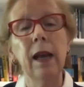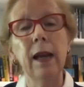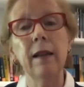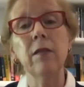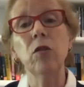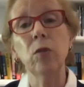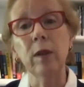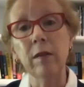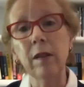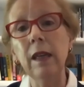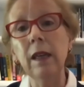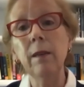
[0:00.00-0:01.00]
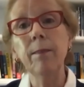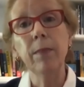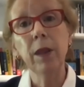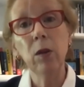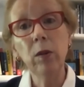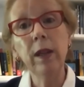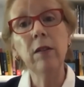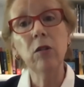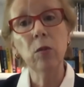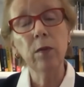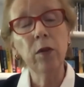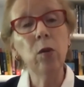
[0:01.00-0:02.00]
And as a trustee, you need
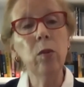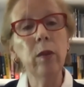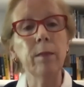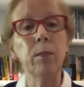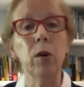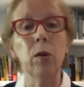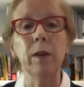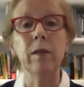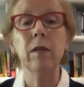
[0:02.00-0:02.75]
to review that purpose